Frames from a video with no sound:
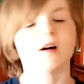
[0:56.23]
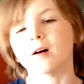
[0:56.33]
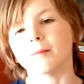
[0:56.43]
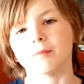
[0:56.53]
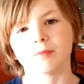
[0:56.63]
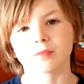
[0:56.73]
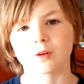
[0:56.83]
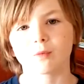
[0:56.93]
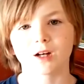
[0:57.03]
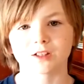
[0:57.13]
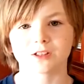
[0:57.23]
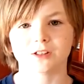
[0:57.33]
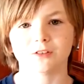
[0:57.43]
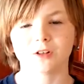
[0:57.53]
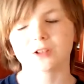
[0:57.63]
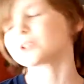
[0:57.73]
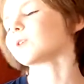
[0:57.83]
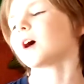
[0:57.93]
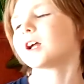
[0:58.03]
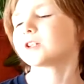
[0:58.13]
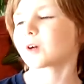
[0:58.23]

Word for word: wetsuit. So I